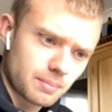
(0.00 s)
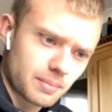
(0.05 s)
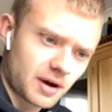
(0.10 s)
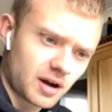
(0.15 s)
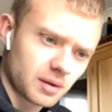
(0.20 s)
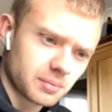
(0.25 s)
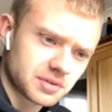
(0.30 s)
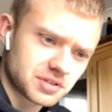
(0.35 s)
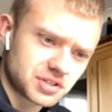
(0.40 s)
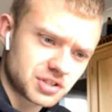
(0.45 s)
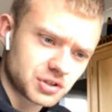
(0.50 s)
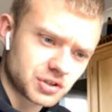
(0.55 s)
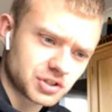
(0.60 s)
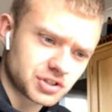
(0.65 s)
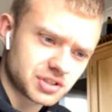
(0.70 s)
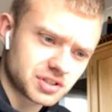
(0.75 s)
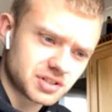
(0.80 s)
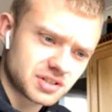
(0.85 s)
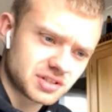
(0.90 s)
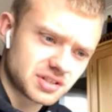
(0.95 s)
Barnabas
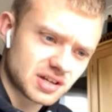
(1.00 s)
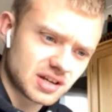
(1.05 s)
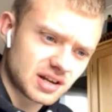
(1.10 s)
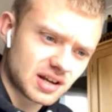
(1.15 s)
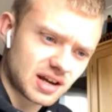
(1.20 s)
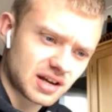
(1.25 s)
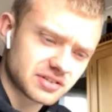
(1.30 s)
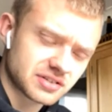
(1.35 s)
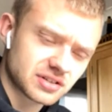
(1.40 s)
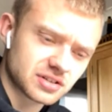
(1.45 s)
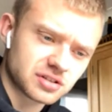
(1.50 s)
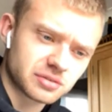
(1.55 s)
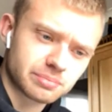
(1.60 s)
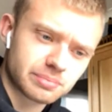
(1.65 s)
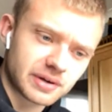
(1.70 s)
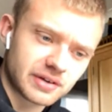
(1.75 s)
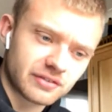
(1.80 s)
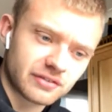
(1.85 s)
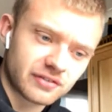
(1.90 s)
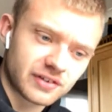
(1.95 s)
Junction is saying, has a
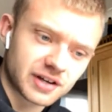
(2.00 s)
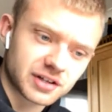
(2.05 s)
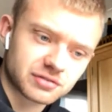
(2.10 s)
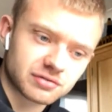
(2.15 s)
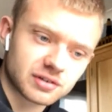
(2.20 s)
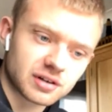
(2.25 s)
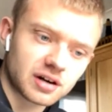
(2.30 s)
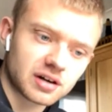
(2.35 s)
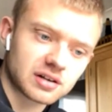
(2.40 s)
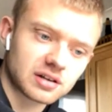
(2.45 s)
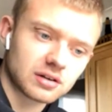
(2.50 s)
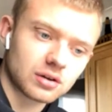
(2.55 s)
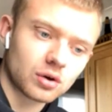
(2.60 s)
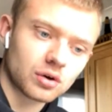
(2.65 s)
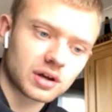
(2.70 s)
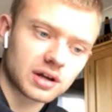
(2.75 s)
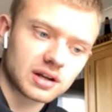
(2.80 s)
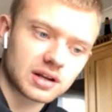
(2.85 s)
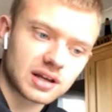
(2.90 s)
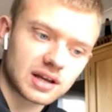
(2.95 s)
club been fixed regarding
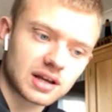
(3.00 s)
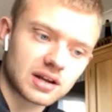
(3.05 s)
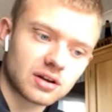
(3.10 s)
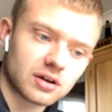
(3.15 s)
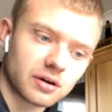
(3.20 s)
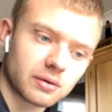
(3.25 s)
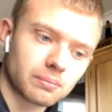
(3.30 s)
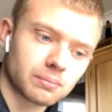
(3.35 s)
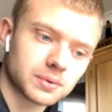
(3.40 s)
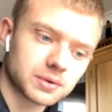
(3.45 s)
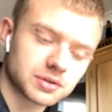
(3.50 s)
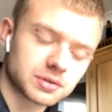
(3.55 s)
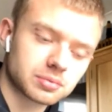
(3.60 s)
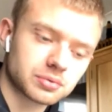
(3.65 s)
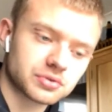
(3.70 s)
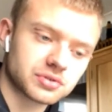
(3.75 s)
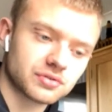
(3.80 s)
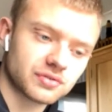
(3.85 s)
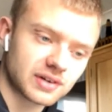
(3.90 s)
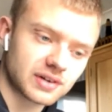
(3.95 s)
logging in on
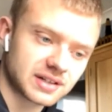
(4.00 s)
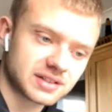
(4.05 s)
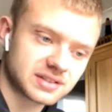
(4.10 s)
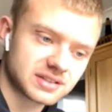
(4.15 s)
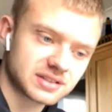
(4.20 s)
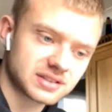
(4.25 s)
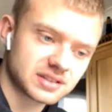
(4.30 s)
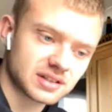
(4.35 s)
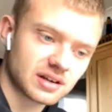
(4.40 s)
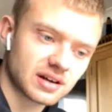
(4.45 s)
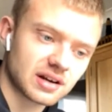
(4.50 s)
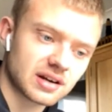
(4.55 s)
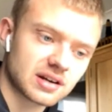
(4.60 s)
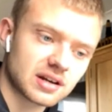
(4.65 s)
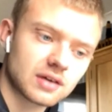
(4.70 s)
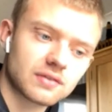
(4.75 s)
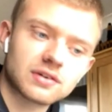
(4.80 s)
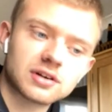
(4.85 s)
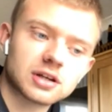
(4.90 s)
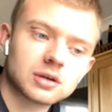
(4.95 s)
multiple devices? I
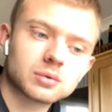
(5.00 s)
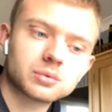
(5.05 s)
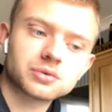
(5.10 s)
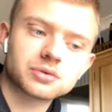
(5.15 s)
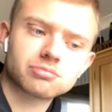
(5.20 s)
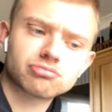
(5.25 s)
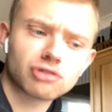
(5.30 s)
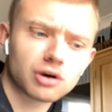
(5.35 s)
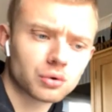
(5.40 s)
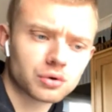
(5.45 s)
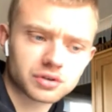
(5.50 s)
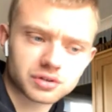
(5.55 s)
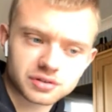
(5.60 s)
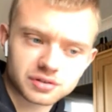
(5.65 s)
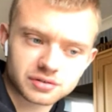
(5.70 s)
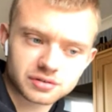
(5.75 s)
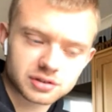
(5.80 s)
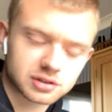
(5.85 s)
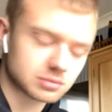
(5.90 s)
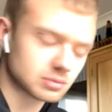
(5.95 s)
never knew it was
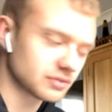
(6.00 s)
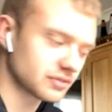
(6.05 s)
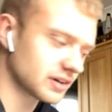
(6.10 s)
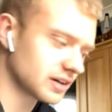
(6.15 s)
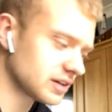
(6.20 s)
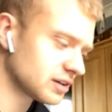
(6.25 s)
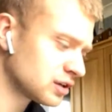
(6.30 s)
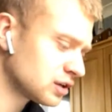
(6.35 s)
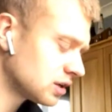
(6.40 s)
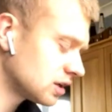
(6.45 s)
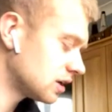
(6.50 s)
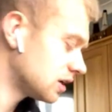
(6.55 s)
broken, to be fair.